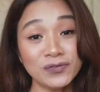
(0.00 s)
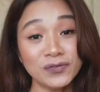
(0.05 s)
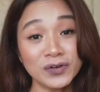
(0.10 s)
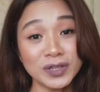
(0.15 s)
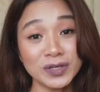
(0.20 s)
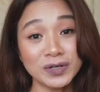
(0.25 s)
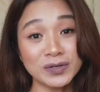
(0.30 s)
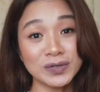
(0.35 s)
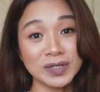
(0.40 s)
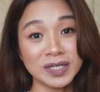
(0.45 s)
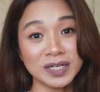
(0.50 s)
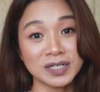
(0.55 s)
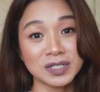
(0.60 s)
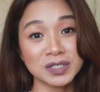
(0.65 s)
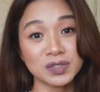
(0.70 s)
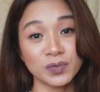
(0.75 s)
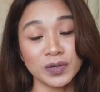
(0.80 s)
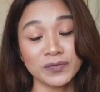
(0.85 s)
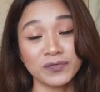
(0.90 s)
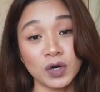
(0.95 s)
So for the New
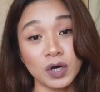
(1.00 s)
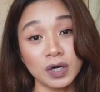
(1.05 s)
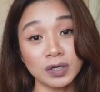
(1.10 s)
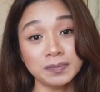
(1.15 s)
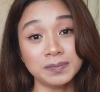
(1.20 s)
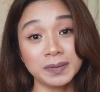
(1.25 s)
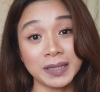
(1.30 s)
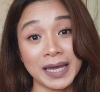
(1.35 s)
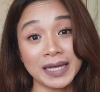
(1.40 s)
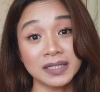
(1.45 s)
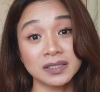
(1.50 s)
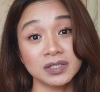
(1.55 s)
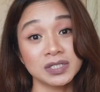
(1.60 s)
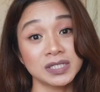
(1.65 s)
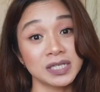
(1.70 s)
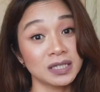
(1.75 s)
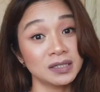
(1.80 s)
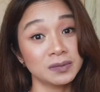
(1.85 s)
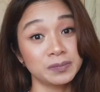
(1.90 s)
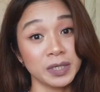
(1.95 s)
Year's, we've all planned
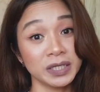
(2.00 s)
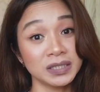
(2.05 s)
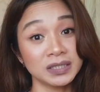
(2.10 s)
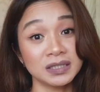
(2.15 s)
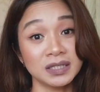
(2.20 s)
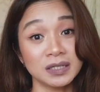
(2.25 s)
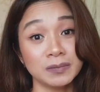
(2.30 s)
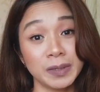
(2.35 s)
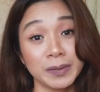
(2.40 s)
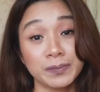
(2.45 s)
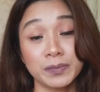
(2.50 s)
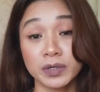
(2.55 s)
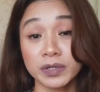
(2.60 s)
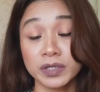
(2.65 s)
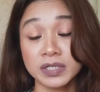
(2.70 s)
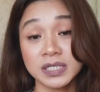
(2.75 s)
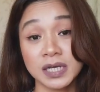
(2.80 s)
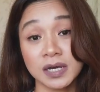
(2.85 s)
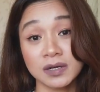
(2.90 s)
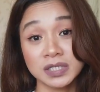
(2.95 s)
to celebrate it in my
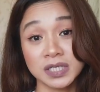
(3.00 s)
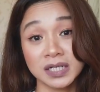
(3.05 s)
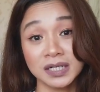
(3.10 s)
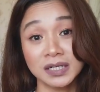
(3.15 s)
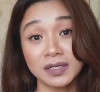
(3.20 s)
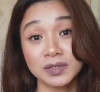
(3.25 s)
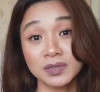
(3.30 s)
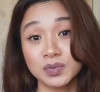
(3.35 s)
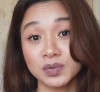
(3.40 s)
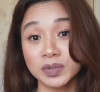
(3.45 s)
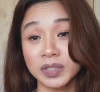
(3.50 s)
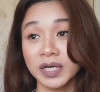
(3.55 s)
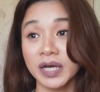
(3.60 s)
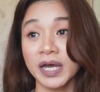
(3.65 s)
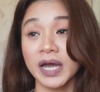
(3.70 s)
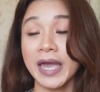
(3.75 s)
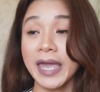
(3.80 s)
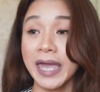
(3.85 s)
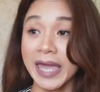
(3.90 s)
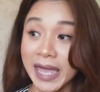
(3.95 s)
brother's house in
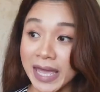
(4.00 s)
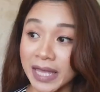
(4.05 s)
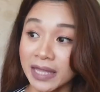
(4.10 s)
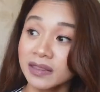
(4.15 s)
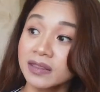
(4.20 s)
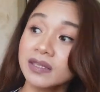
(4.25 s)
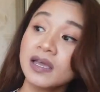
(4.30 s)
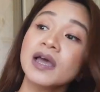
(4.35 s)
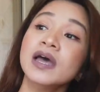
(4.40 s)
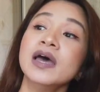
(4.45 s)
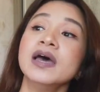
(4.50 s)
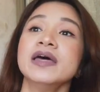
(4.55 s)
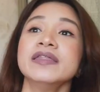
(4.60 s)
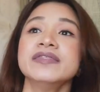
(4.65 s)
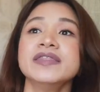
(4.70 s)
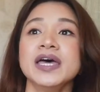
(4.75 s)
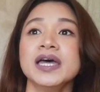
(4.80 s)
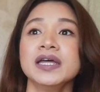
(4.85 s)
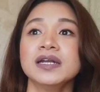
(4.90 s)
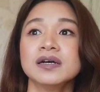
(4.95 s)
Laguna. And
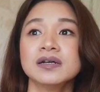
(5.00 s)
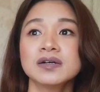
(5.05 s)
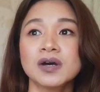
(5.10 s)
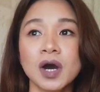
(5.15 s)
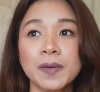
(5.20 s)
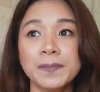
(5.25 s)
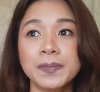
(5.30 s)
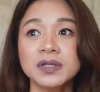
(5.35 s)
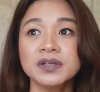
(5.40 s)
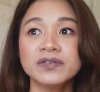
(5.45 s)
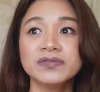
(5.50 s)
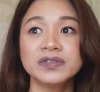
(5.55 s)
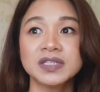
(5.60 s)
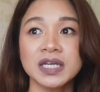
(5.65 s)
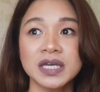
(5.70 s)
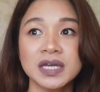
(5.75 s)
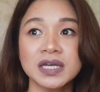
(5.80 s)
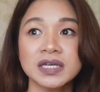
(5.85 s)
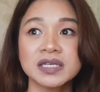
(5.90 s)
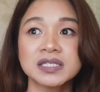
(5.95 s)
then a couple
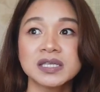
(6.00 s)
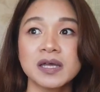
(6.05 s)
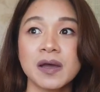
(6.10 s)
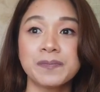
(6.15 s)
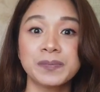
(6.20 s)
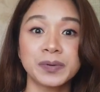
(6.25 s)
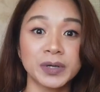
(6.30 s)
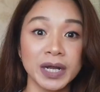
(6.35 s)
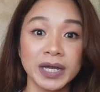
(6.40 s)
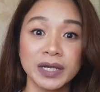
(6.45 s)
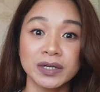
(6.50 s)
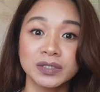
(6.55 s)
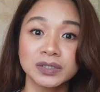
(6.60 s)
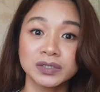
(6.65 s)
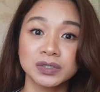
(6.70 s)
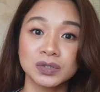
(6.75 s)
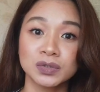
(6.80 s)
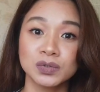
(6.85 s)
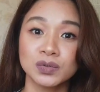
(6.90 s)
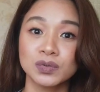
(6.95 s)
of days
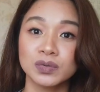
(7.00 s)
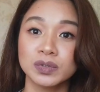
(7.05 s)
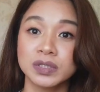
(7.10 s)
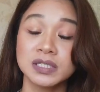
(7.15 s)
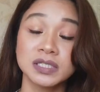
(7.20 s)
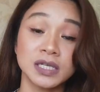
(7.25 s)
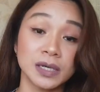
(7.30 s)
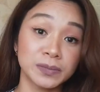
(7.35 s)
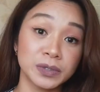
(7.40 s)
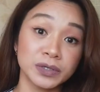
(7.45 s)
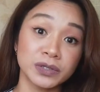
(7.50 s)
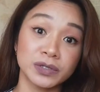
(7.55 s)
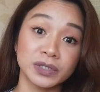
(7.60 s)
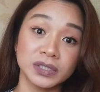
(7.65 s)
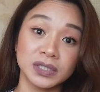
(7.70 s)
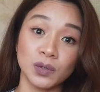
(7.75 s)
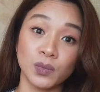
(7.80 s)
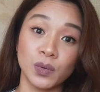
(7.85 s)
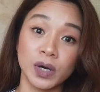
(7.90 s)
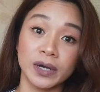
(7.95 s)
prior to December
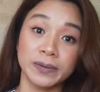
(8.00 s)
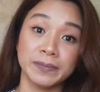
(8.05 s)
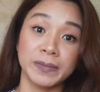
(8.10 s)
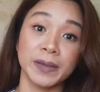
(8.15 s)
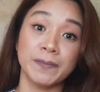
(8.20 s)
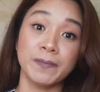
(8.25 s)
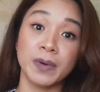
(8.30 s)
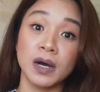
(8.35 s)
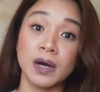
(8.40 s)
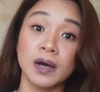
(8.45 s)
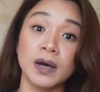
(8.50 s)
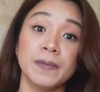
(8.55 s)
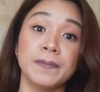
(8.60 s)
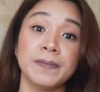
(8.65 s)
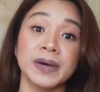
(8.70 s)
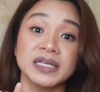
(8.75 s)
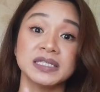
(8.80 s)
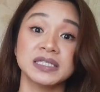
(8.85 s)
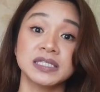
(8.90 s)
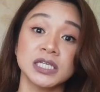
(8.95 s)
31, my
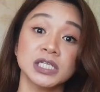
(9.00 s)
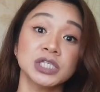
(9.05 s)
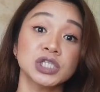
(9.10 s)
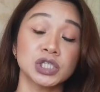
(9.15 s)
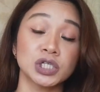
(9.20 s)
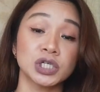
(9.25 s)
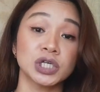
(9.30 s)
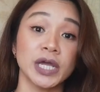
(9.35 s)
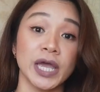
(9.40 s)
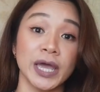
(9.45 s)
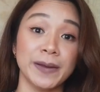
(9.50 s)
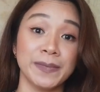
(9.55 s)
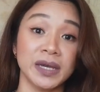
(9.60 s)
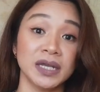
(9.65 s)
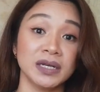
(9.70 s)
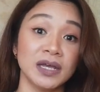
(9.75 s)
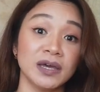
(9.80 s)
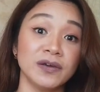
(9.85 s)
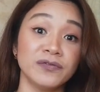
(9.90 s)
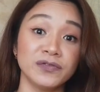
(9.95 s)
mom, my sister,
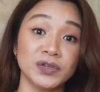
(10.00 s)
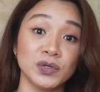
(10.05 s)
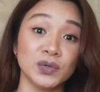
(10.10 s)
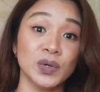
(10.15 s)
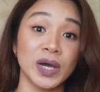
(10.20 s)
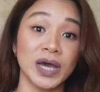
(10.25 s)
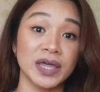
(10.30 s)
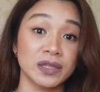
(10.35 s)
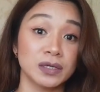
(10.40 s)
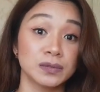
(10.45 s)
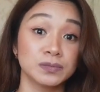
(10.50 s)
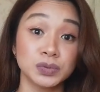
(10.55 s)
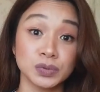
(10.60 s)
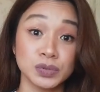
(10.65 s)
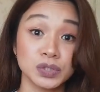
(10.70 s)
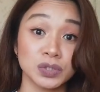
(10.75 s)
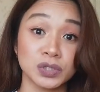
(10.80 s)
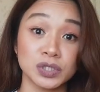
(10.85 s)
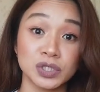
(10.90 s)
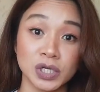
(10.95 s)
and my nephew had their
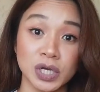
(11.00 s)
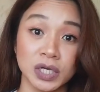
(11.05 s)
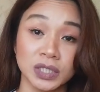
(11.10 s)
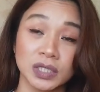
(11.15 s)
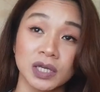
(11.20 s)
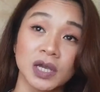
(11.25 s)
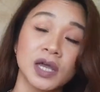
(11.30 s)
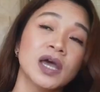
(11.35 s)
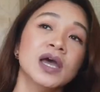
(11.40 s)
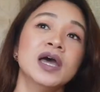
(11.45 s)
booster shot.